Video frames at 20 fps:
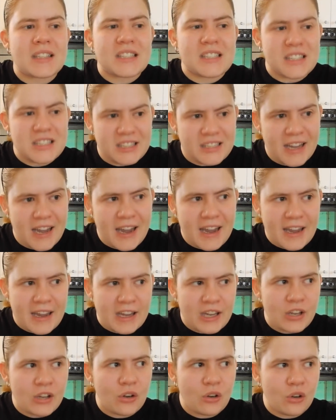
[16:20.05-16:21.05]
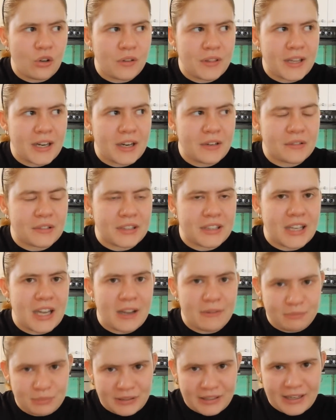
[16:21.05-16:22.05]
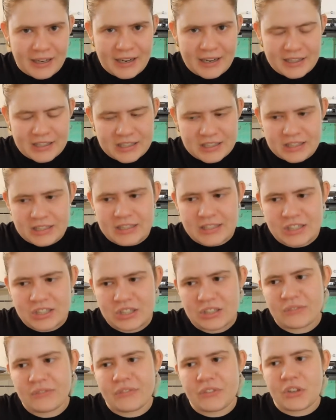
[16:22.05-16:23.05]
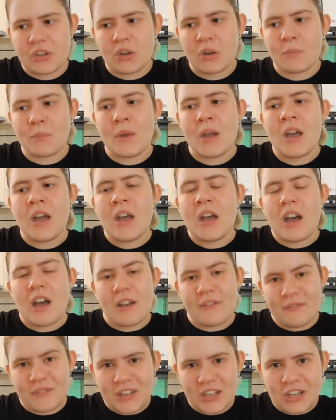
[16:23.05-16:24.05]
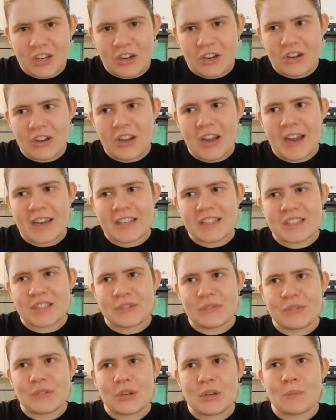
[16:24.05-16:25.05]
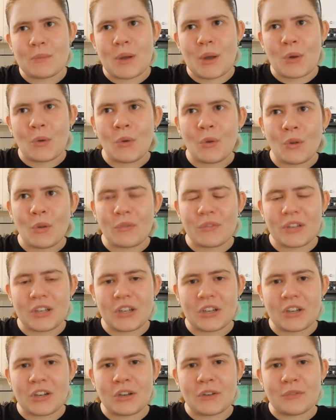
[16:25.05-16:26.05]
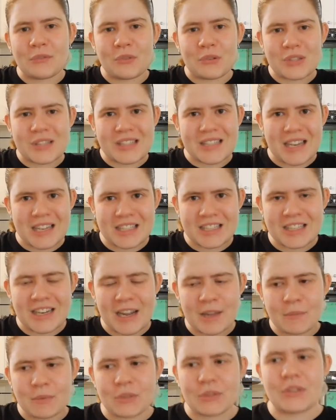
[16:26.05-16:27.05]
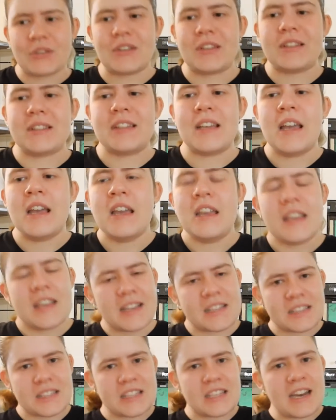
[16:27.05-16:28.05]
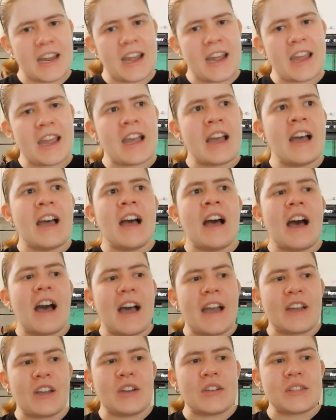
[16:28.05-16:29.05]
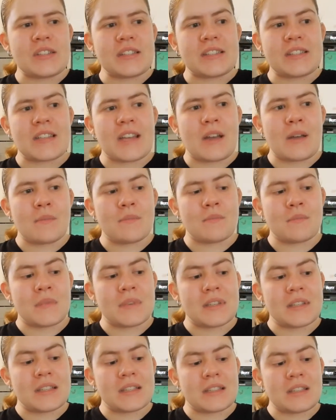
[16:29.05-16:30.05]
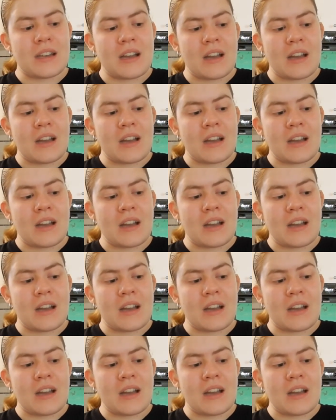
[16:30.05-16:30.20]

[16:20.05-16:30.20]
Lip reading: Today, all that I really have planned is to film a video. I need to film a haul video for Saturday, because yesterday I got some